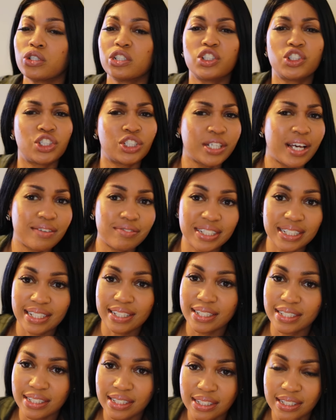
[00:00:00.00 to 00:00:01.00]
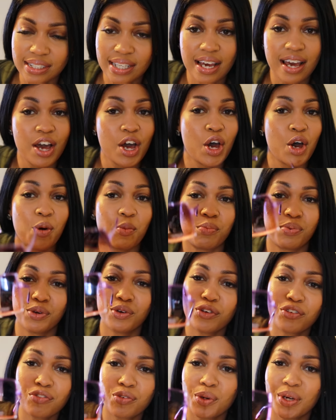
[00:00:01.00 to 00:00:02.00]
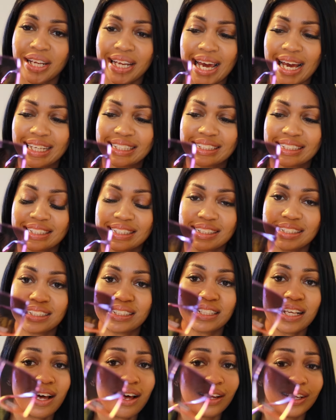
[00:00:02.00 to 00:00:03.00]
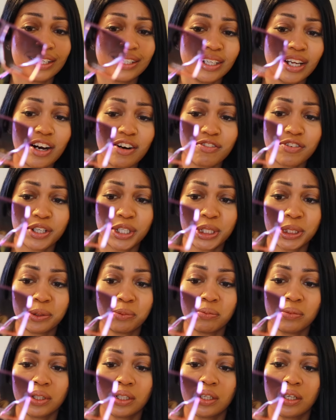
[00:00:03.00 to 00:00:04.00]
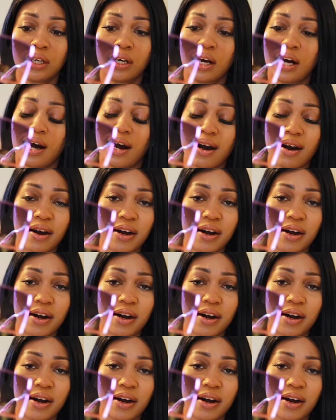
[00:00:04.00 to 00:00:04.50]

chef's kiss, beautiful glasses, love them.